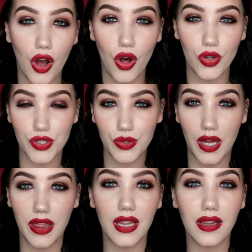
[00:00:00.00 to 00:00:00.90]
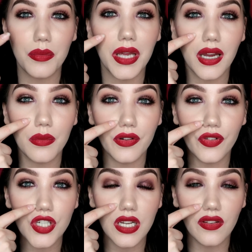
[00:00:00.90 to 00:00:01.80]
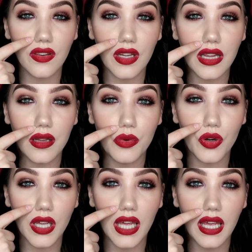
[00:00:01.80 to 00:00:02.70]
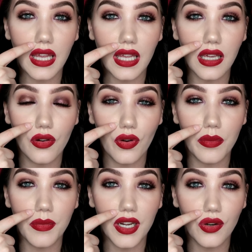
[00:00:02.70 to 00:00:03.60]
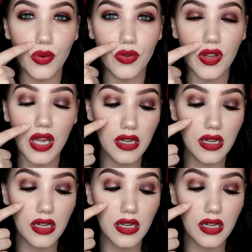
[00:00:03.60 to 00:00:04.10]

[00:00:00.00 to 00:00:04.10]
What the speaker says: Also, I think the Makeup Revolution is slightly more cakey around my nose.